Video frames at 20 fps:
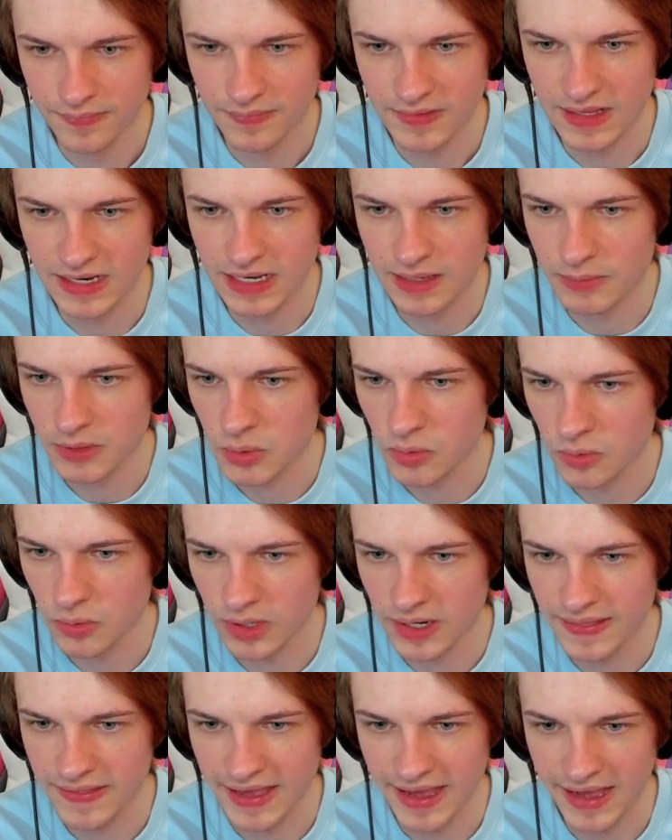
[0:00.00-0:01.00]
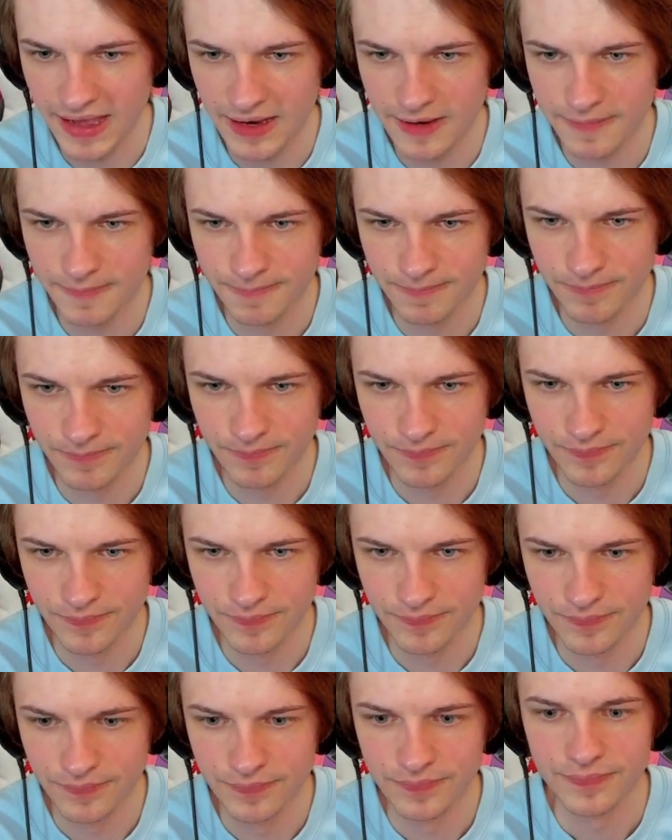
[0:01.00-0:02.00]
Then hit me with one of that.
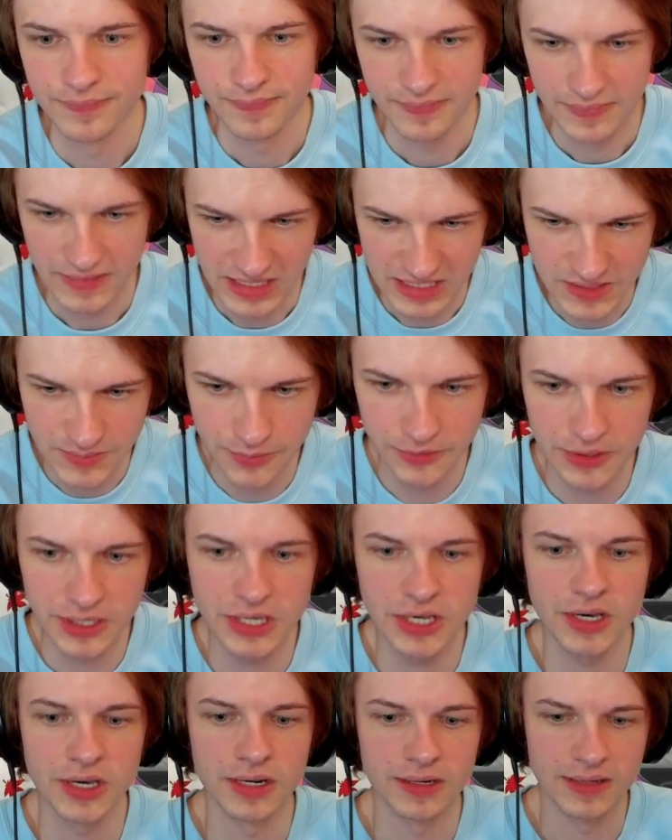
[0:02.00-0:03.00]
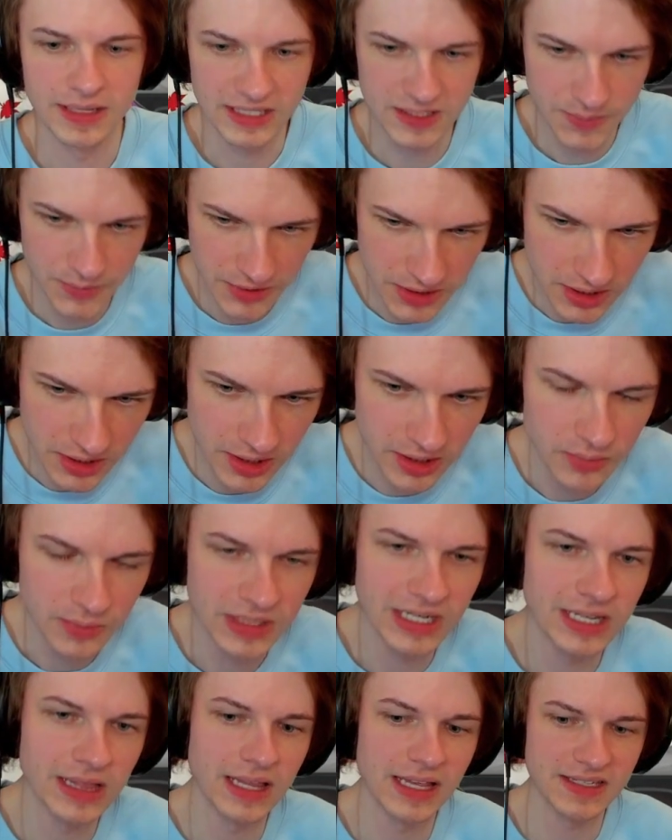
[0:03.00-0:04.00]
That's pretty good. That's pretty good. We
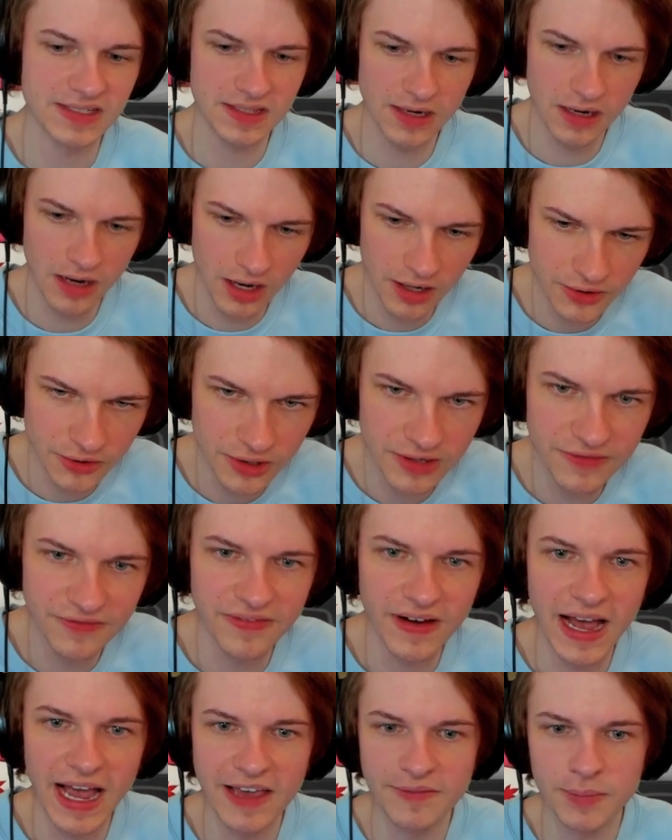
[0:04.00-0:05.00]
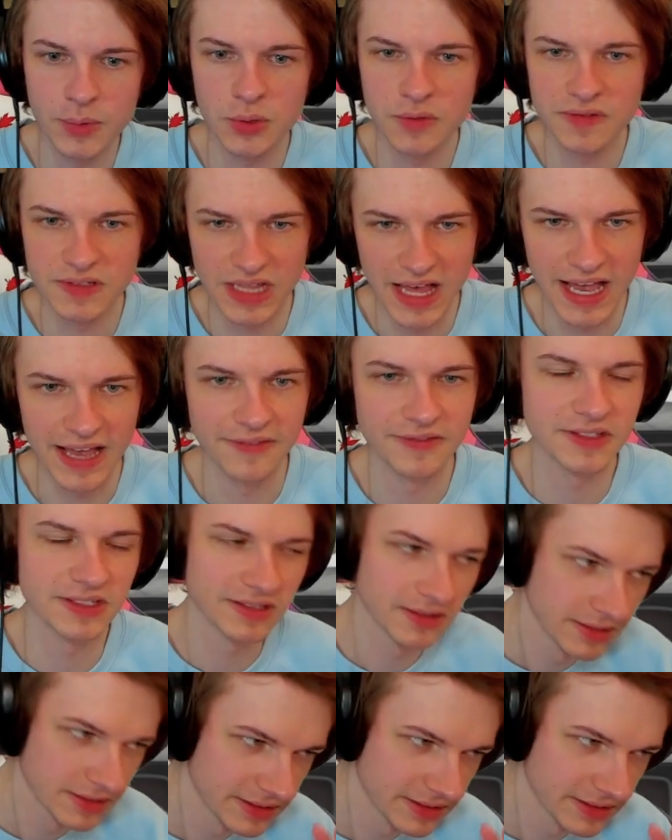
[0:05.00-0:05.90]
need less than 100, five moves left.